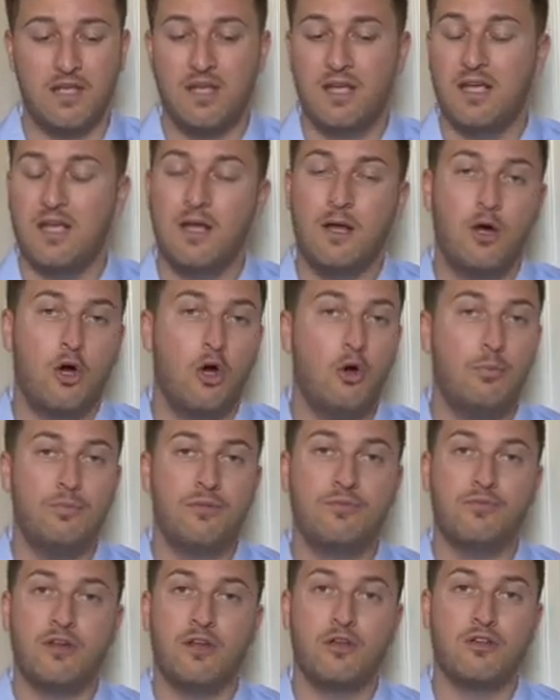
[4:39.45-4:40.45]
Hope this video
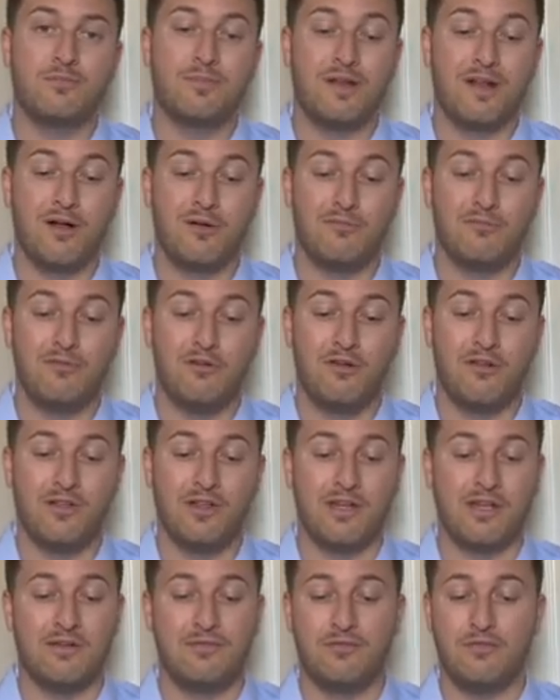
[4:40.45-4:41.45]
has been helpful, and if
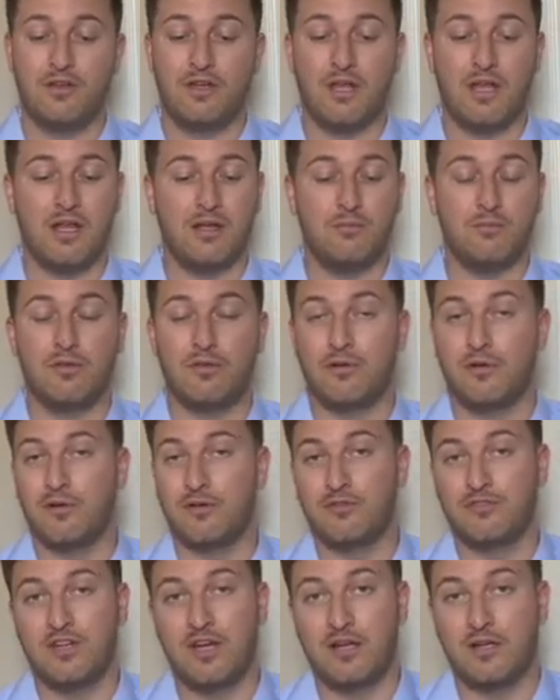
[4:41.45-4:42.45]
with your
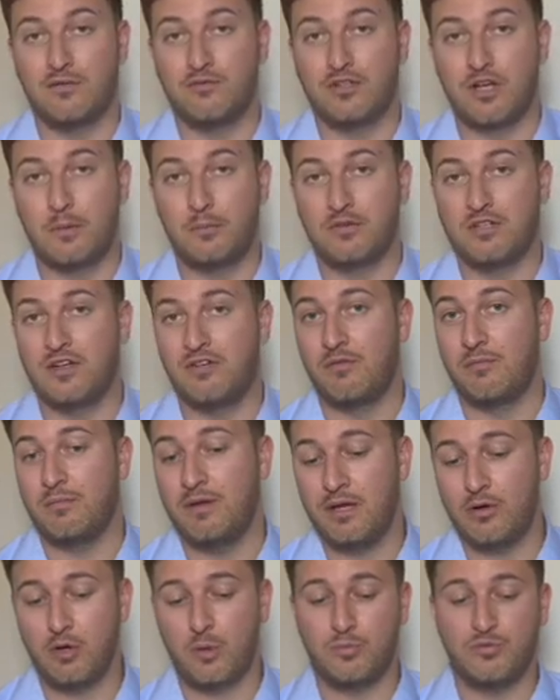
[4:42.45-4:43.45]
understanding of Chapter 7
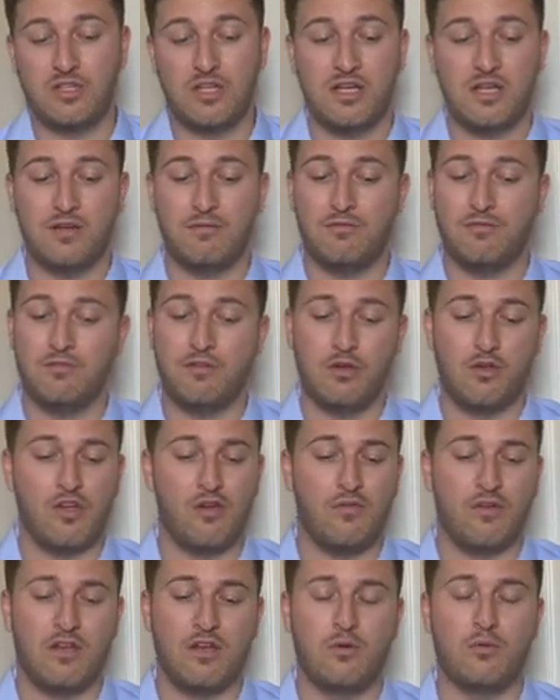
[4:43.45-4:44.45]
bankruptcy, if you have any
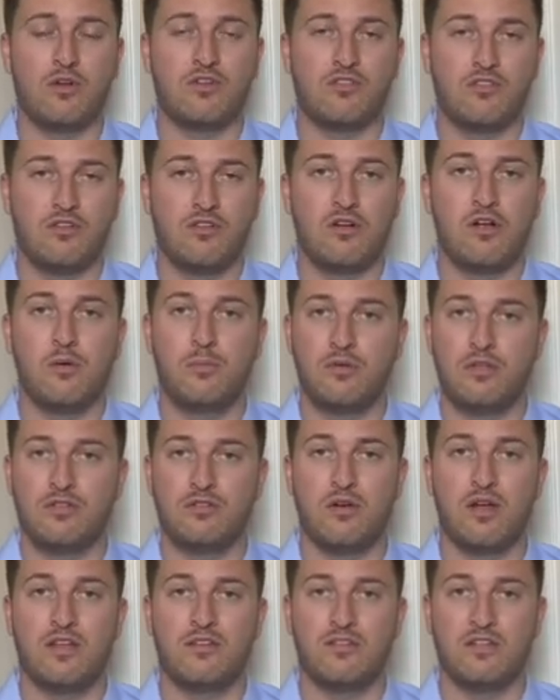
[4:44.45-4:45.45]
questions at all, please don't
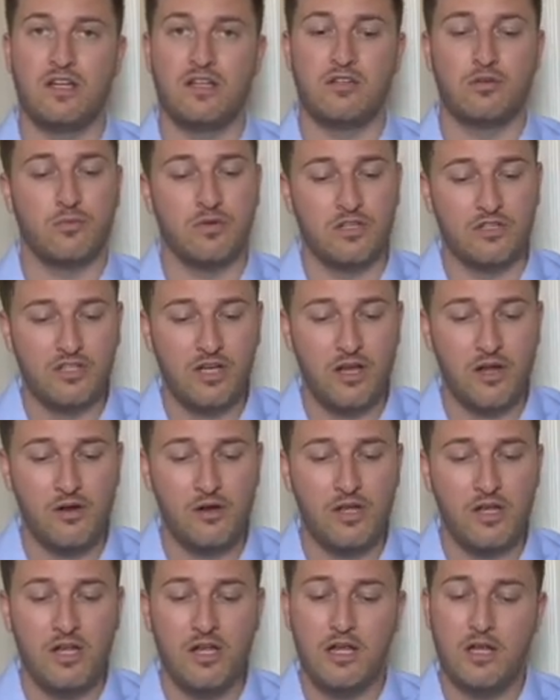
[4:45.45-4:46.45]
hesitate to reach out,
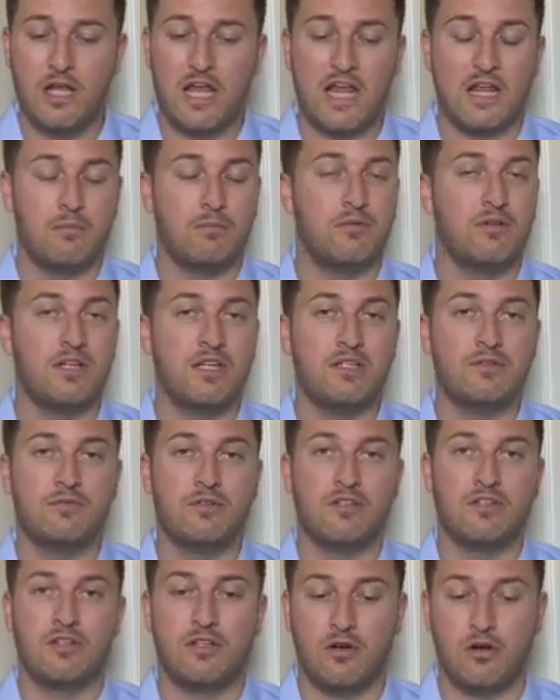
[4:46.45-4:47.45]
and please visit the
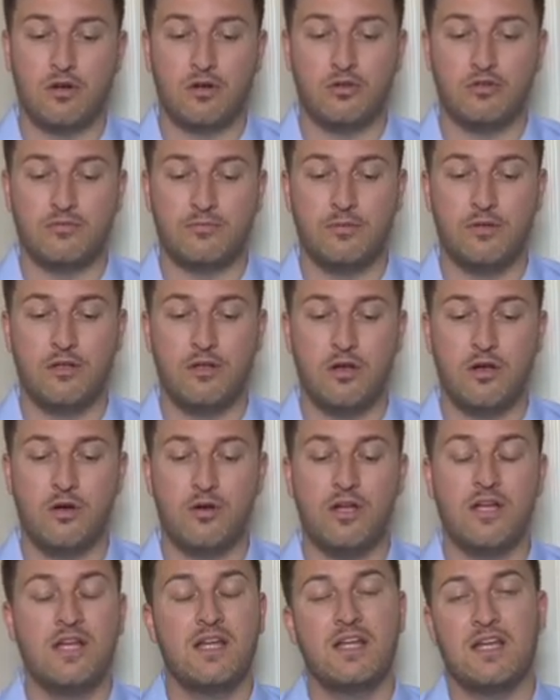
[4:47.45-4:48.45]
articles below
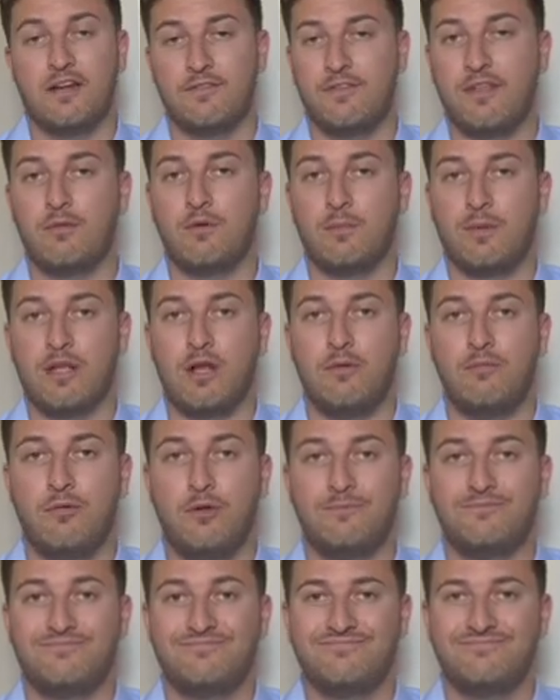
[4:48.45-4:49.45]
if they would be helpful.
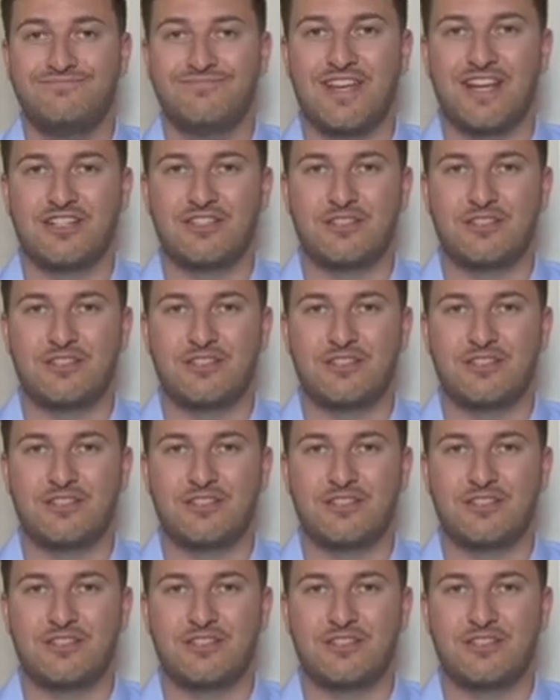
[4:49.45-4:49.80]
Thanks.